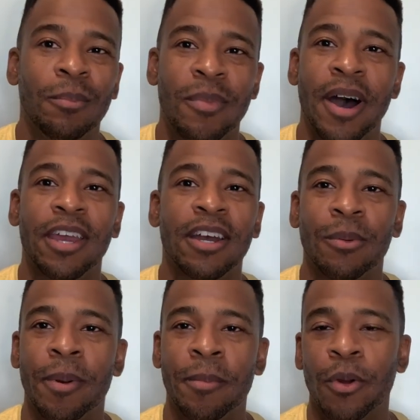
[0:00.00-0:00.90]
my uh,
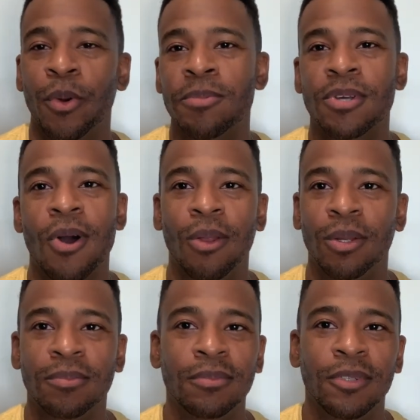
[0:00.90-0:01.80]
or my reps call
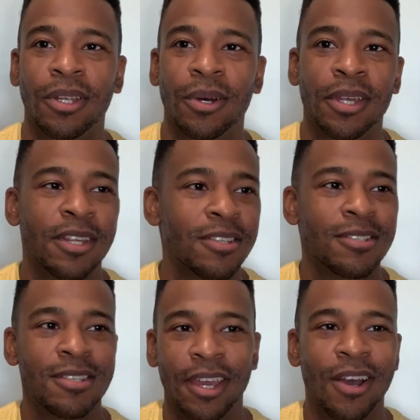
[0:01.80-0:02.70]
them. You know, it doesn't
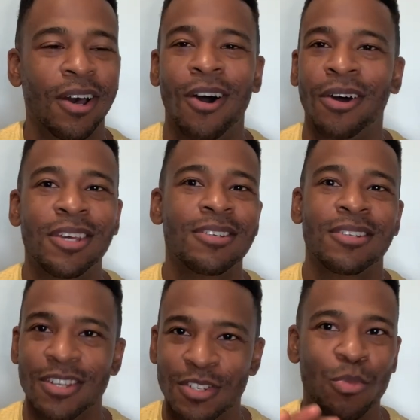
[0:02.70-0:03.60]
say audition.
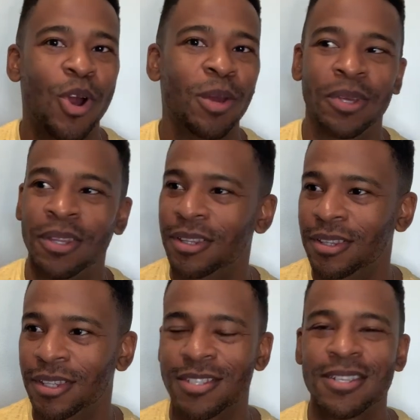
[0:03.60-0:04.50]
It says appointment
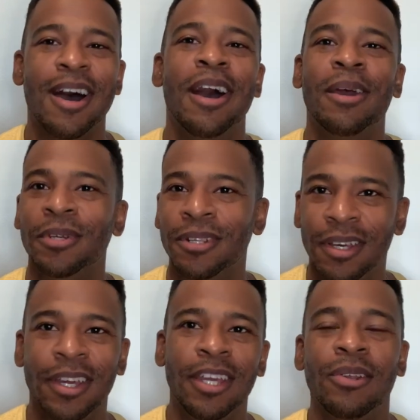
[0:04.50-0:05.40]
this time.
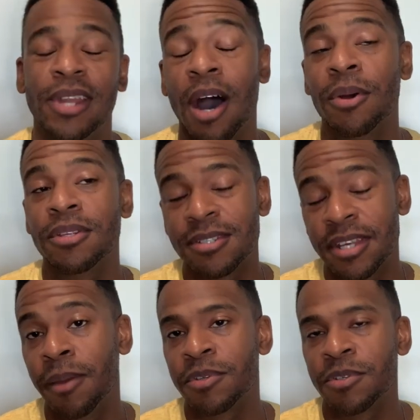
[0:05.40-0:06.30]
You know, now it's
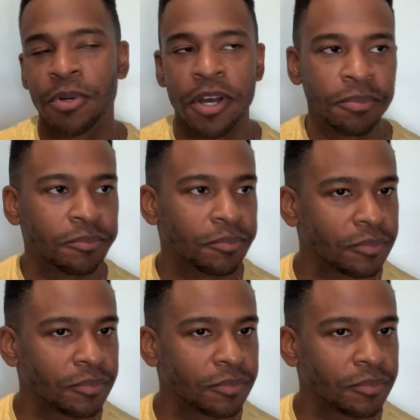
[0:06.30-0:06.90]
tapes, but